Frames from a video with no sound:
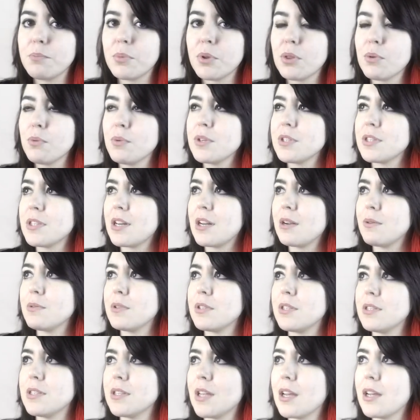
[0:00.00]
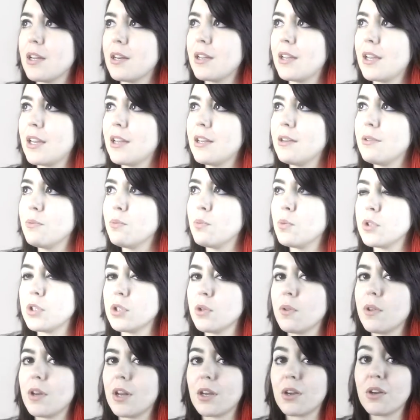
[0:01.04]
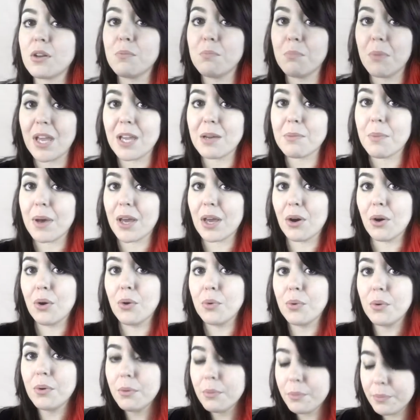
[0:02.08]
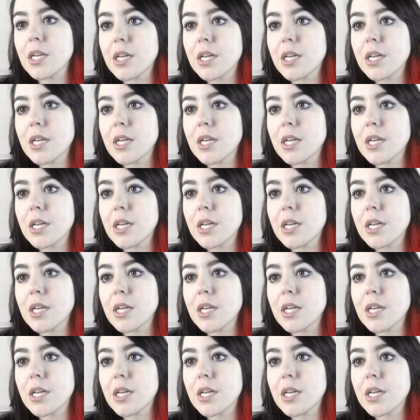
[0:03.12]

but the reason that I was designing it was so that I could make my own.